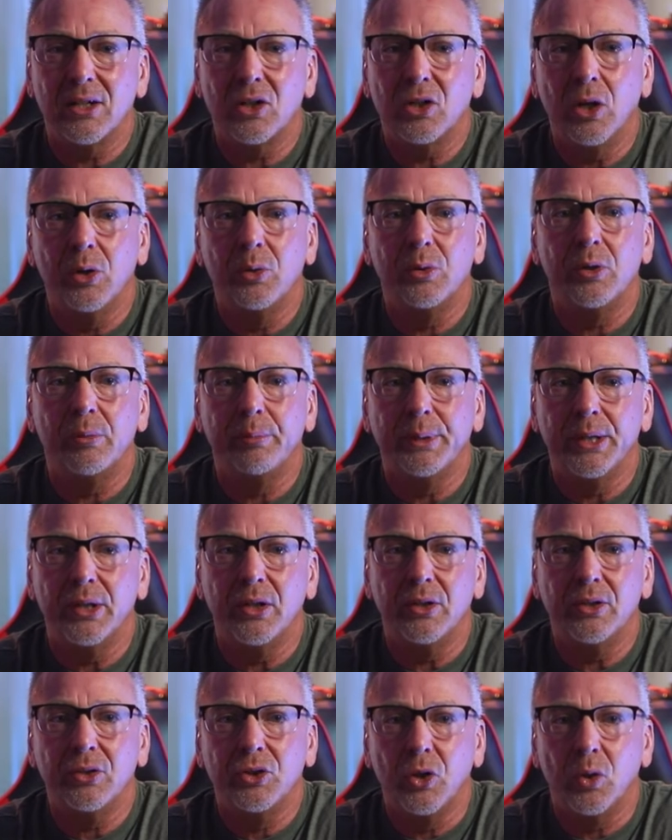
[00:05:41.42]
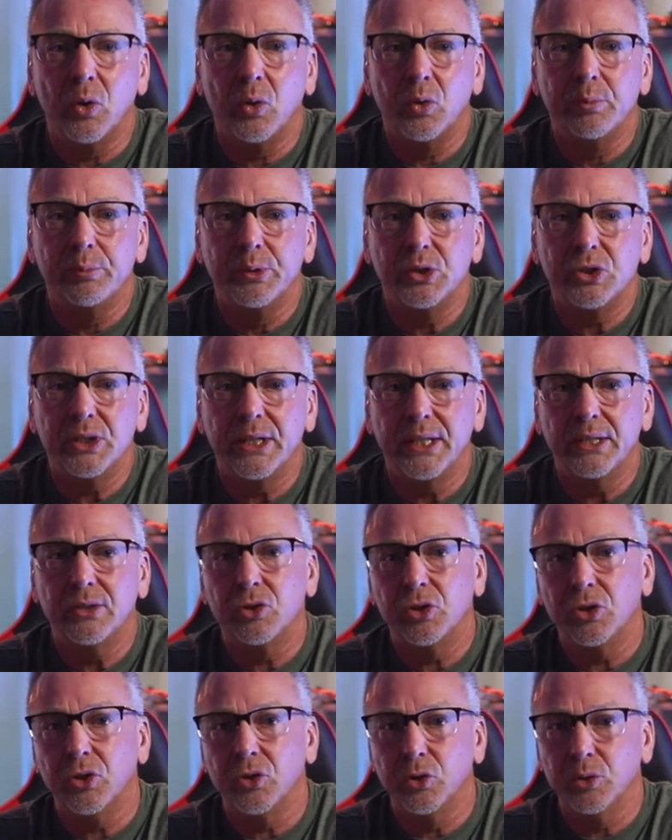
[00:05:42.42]
clone or mirror your old machine
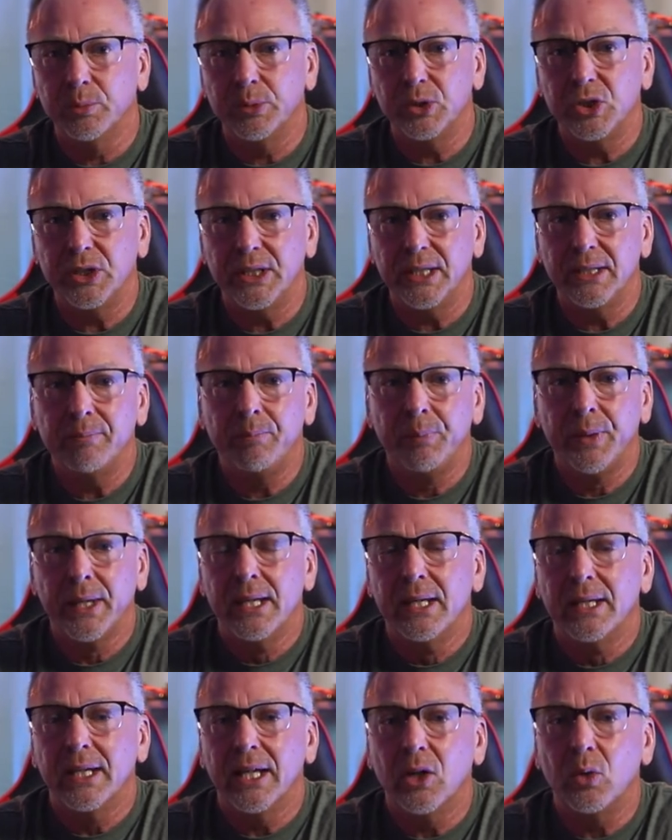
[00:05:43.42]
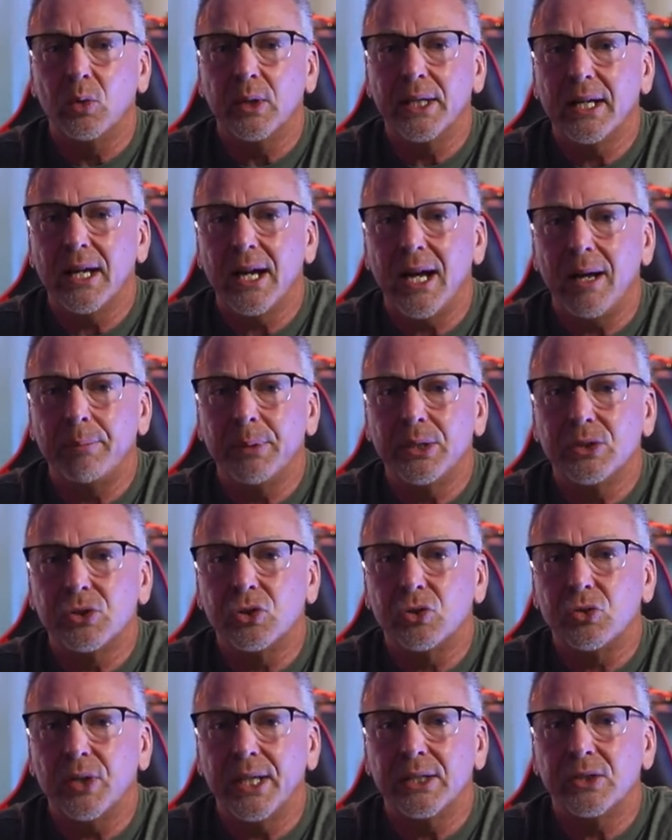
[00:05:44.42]
to your new machine. It only copies
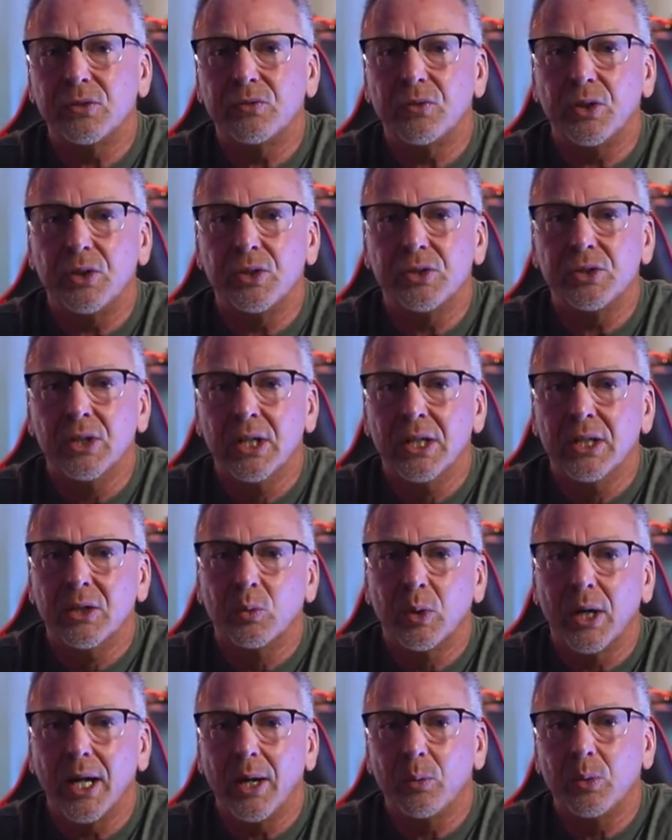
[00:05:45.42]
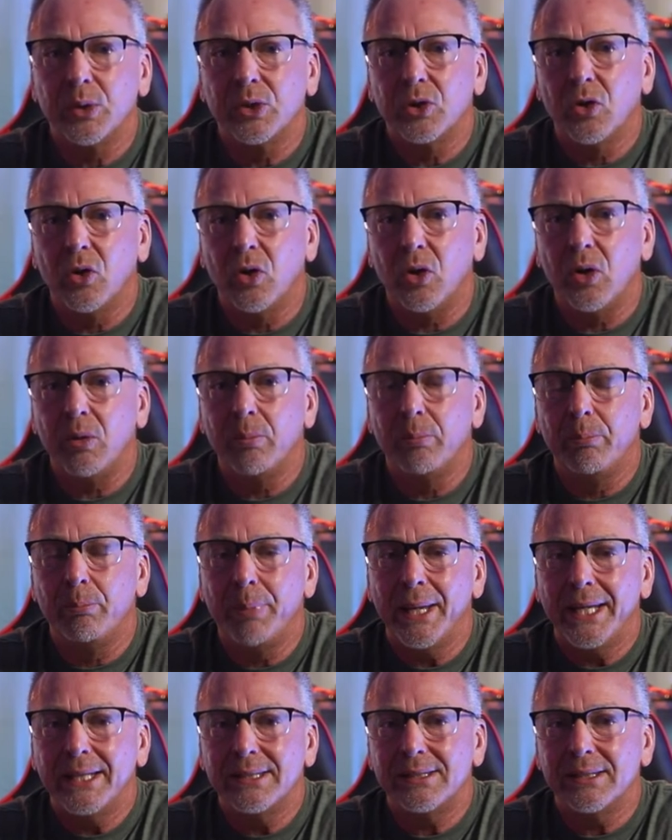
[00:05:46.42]
or transfers what I would call
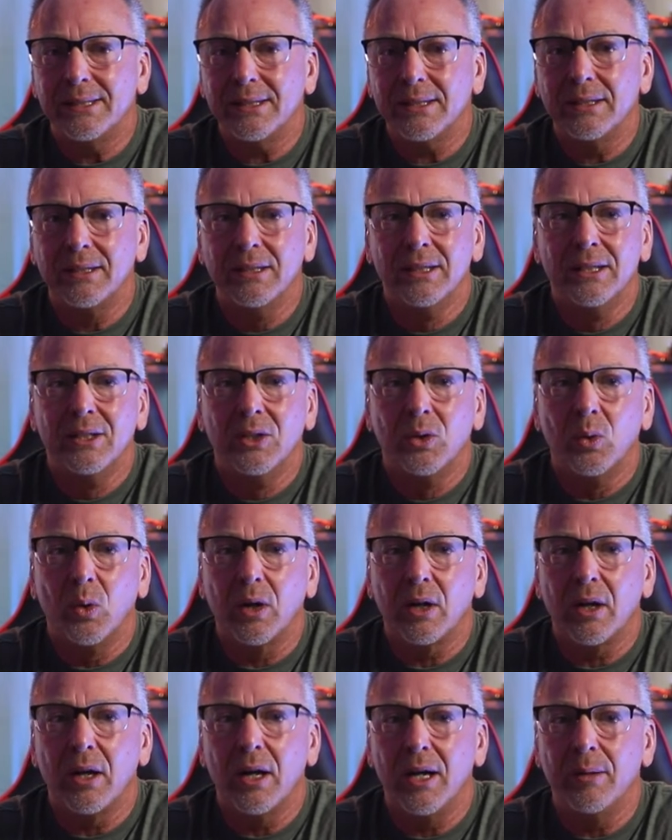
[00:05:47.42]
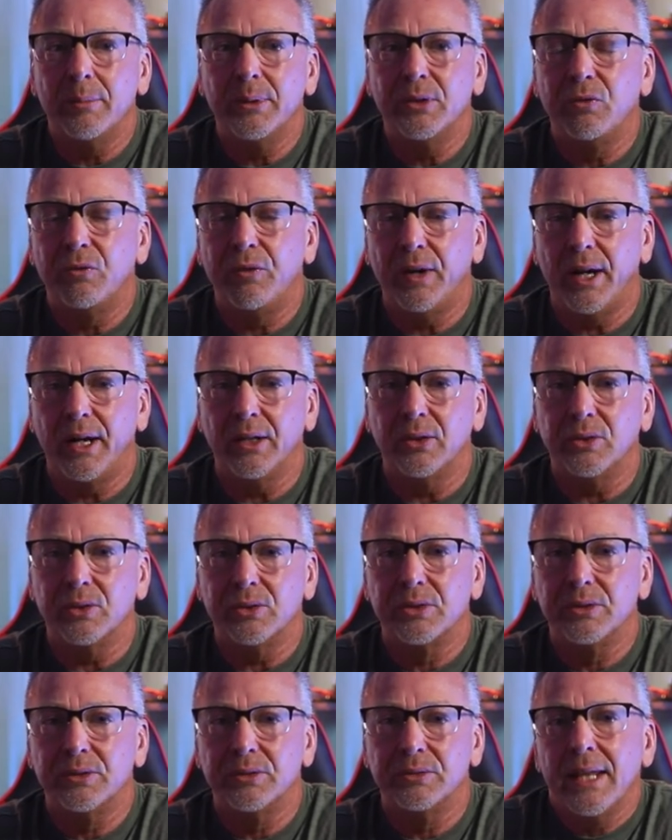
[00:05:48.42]
basic or common
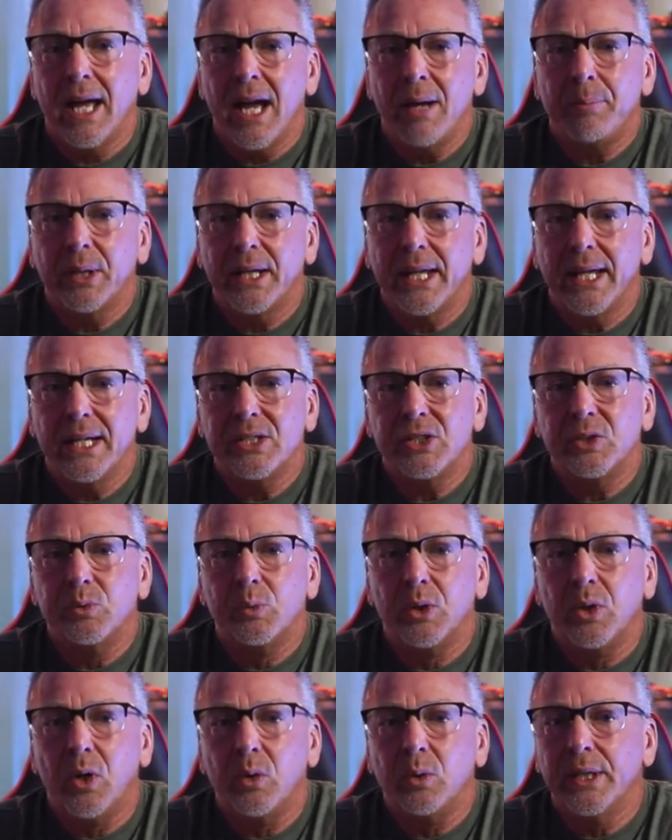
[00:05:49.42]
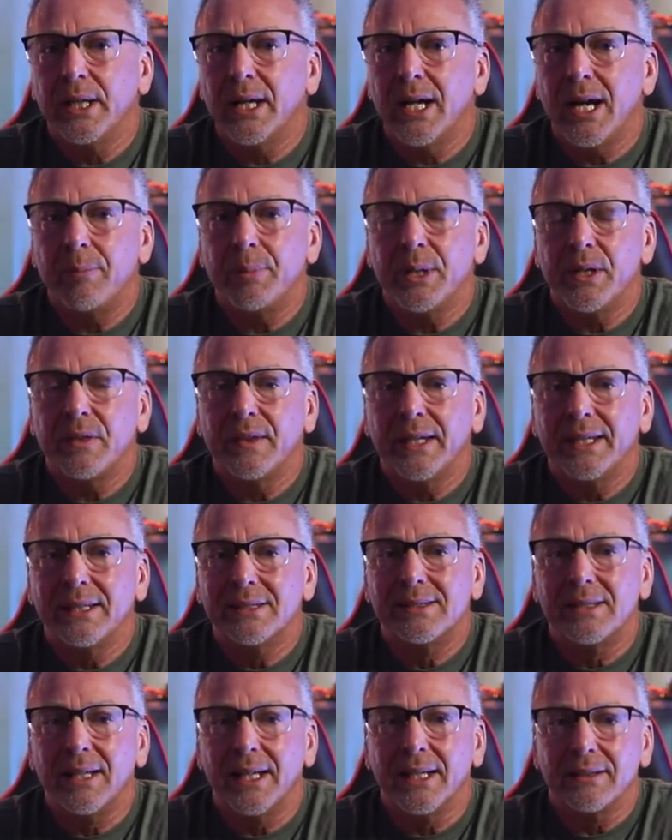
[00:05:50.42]
files. The application will only copy
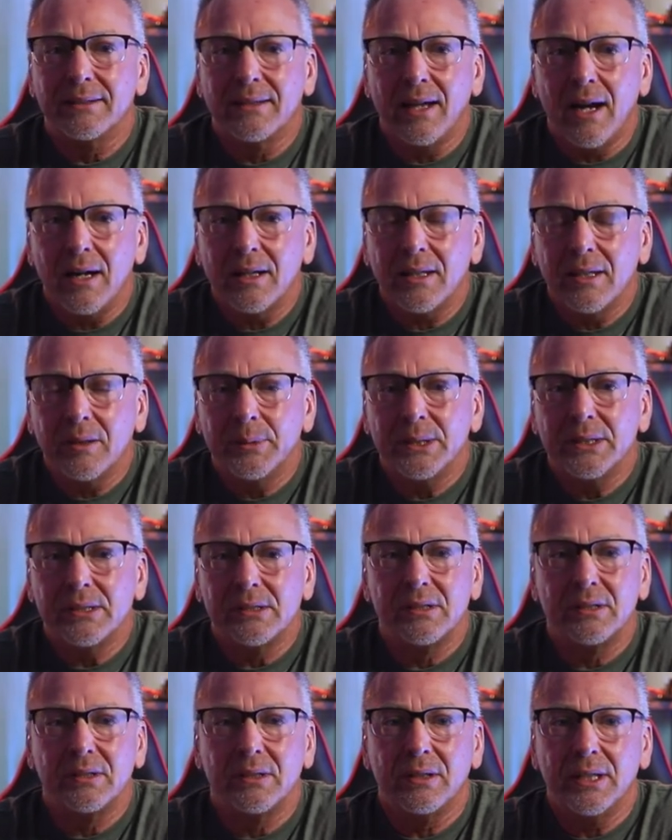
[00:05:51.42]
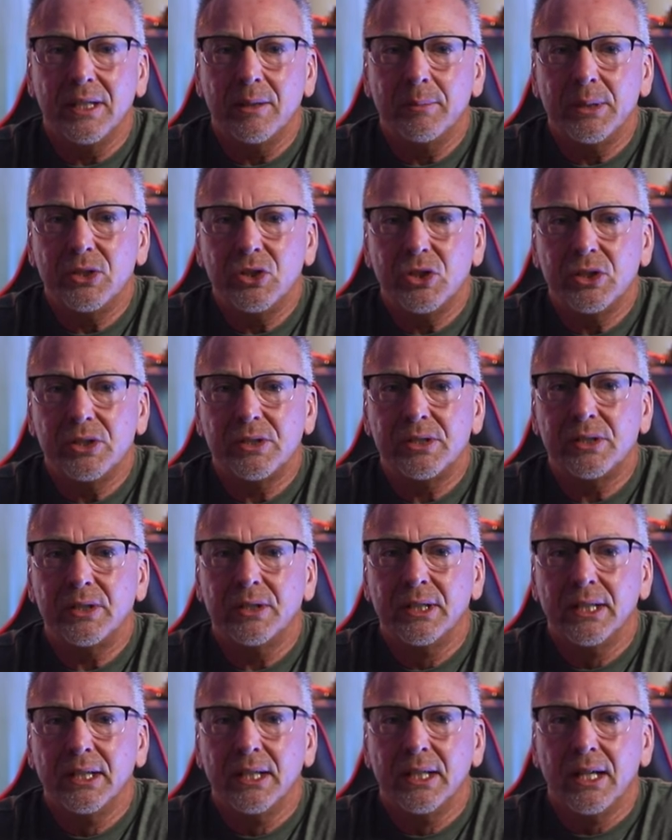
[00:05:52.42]
things like documents, images,
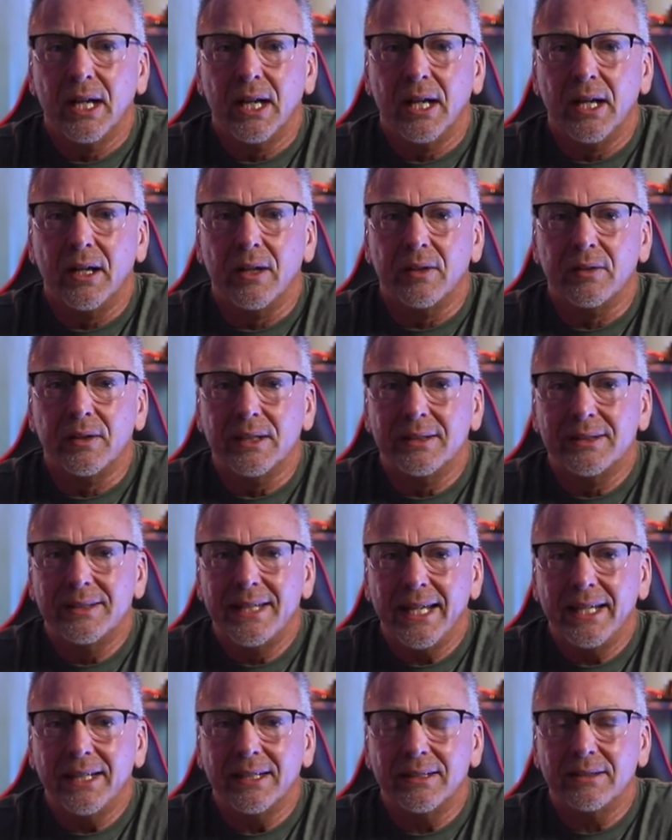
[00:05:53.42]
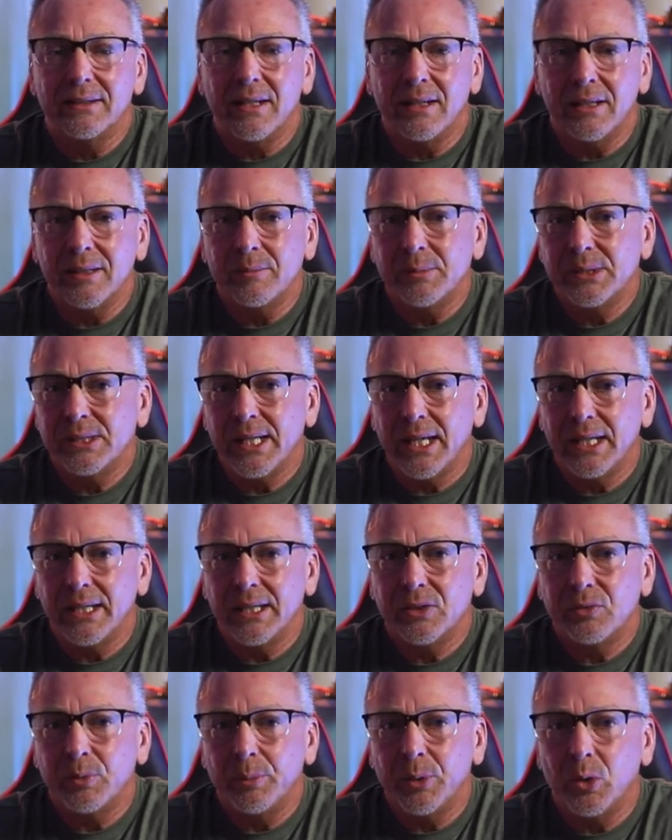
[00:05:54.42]
the date and time
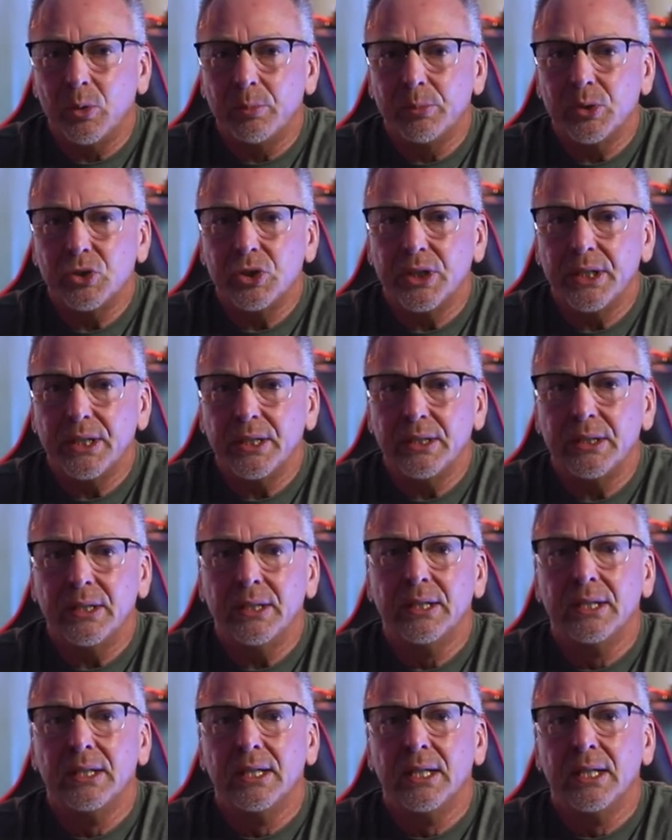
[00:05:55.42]
settings from your old machine.